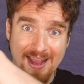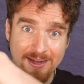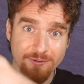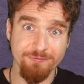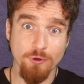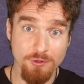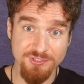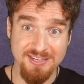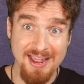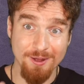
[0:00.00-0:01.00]
And it
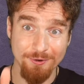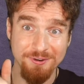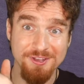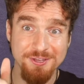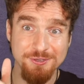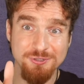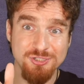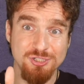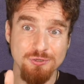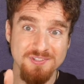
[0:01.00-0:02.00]
falls down. You
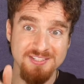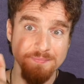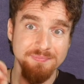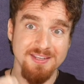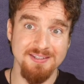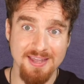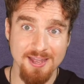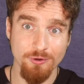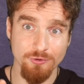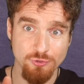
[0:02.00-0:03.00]
shoot something
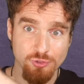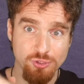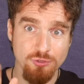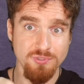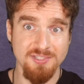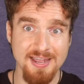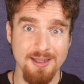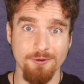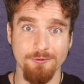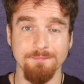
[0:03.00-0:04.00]
down. You shoot
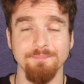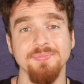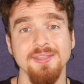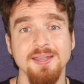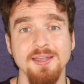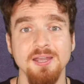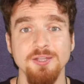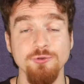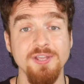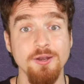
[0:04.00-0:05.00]
down.
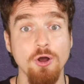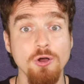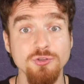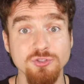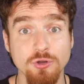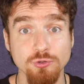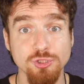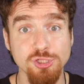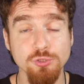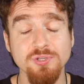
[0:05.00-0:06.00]
You can also
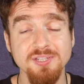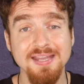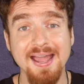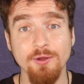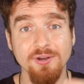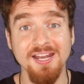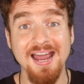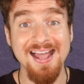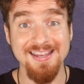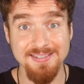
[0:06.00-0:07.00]
shoot down
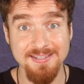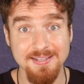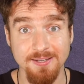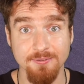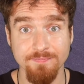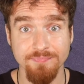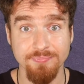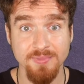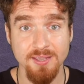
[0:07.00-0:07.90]
an idea.